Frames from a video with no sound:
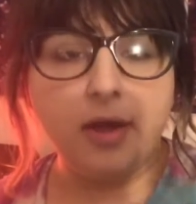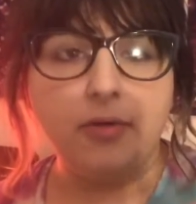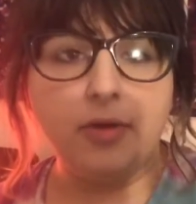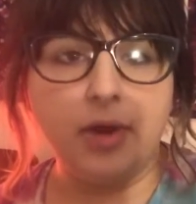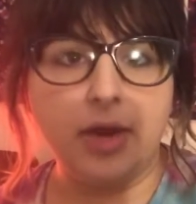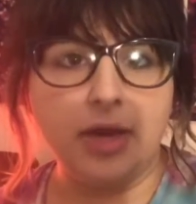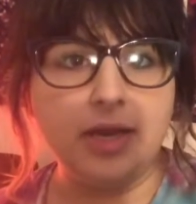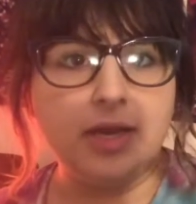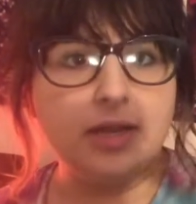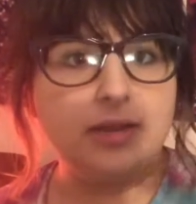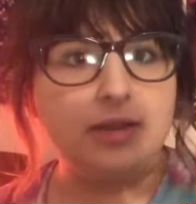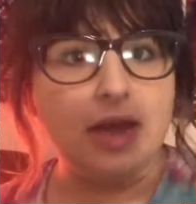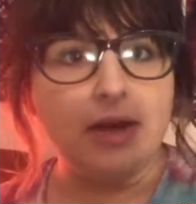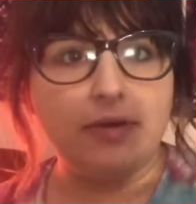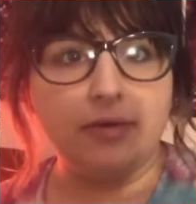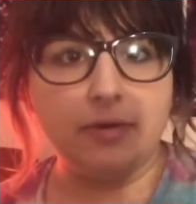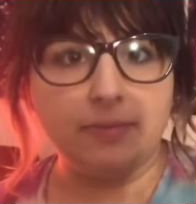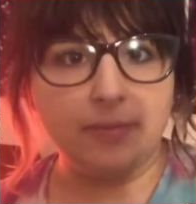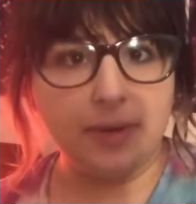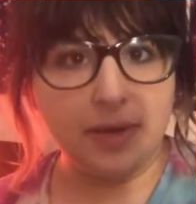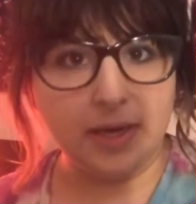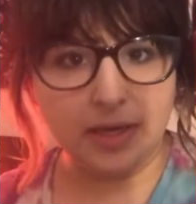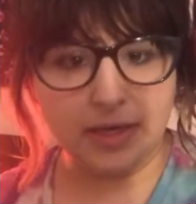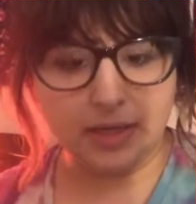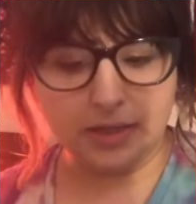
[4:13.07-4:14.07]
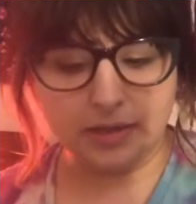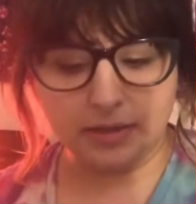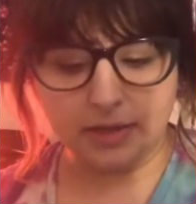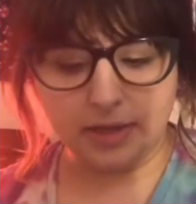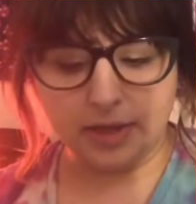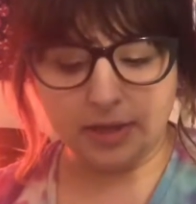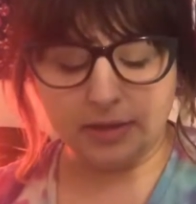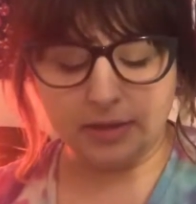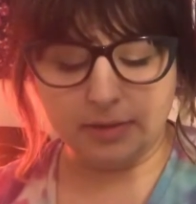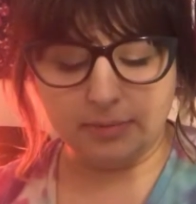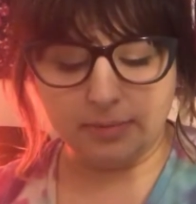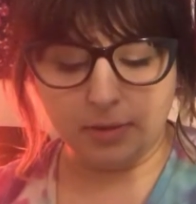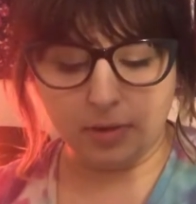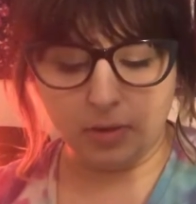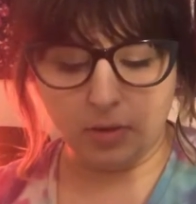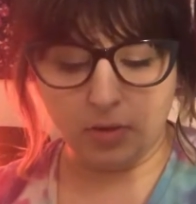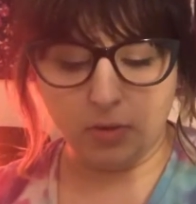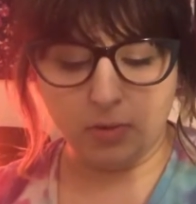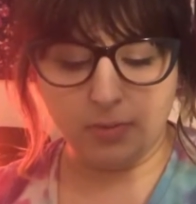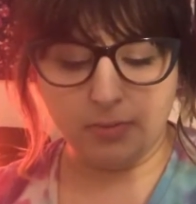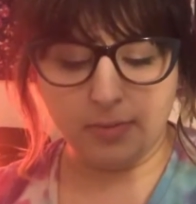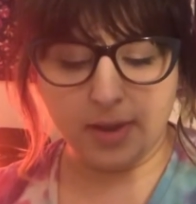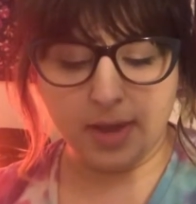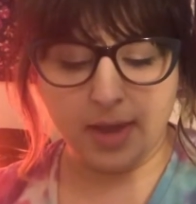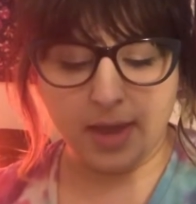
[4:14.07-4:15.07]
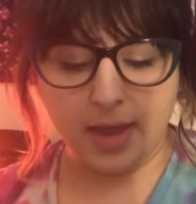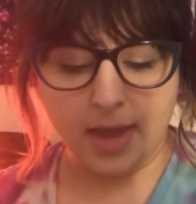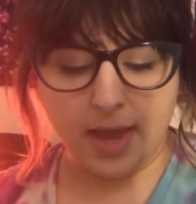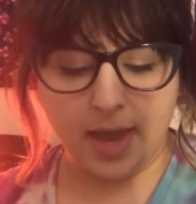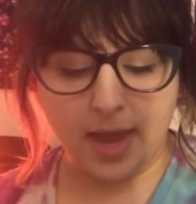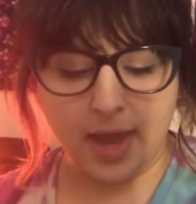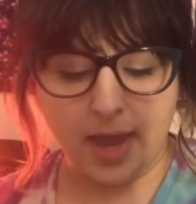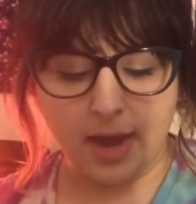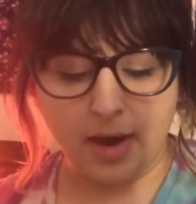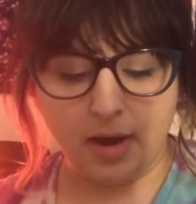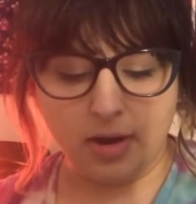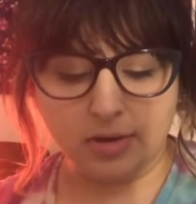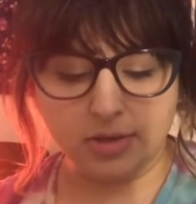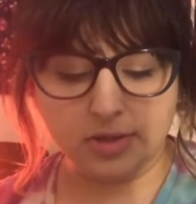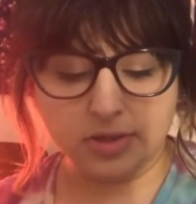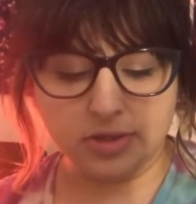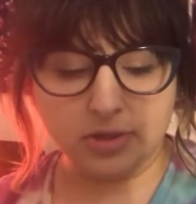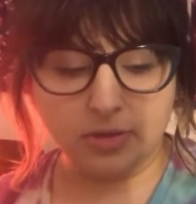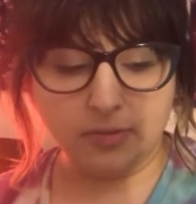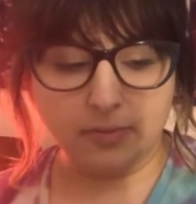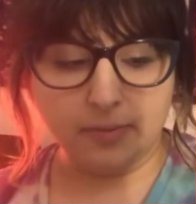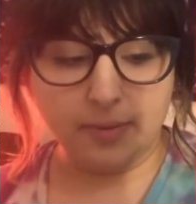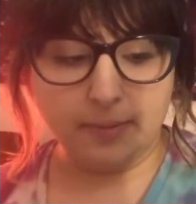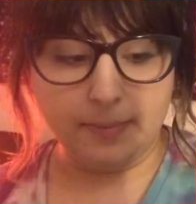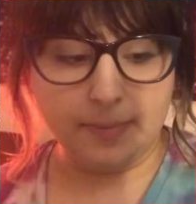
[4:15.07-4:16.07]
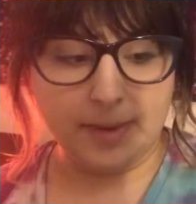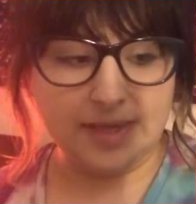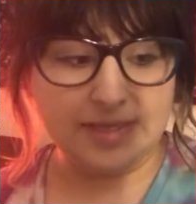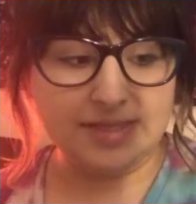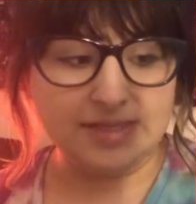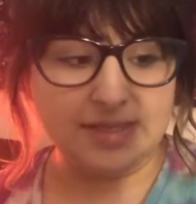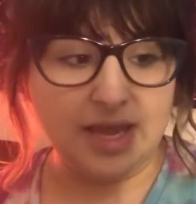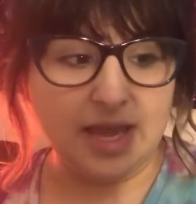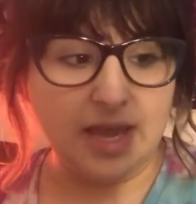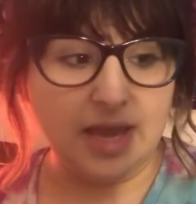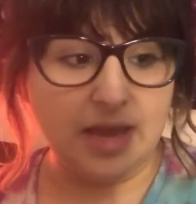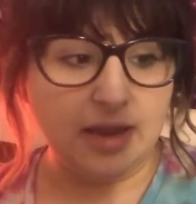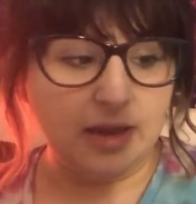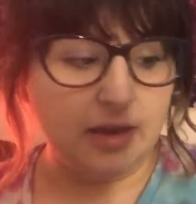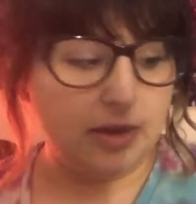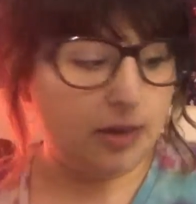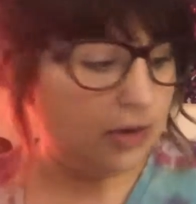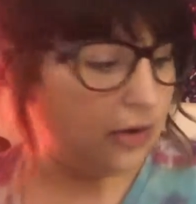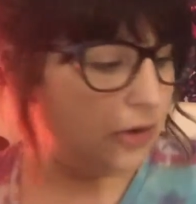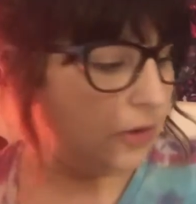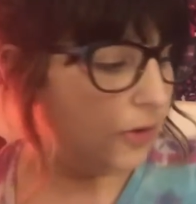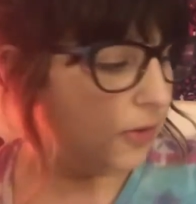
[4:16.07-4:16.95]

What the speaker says: He did that repeatedly in the poem. And also by saying,